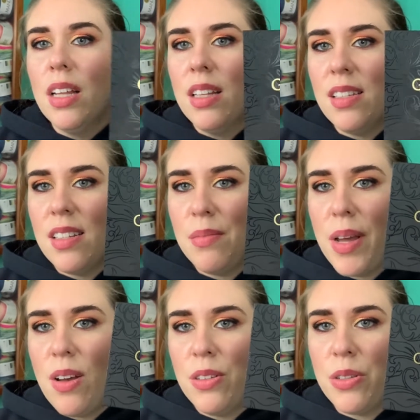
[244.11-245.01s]
this is
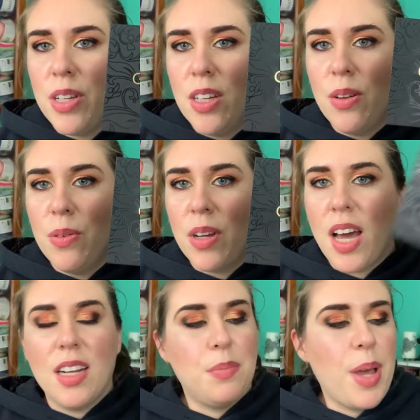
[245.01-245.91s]
my Alter Ego
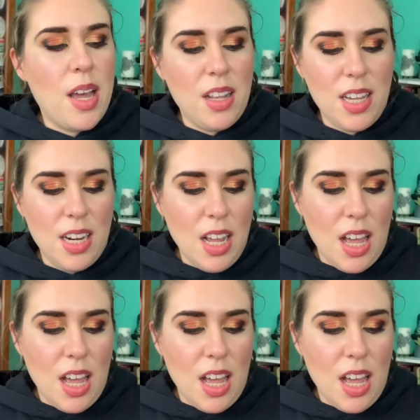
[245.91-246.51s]
Goddess palette.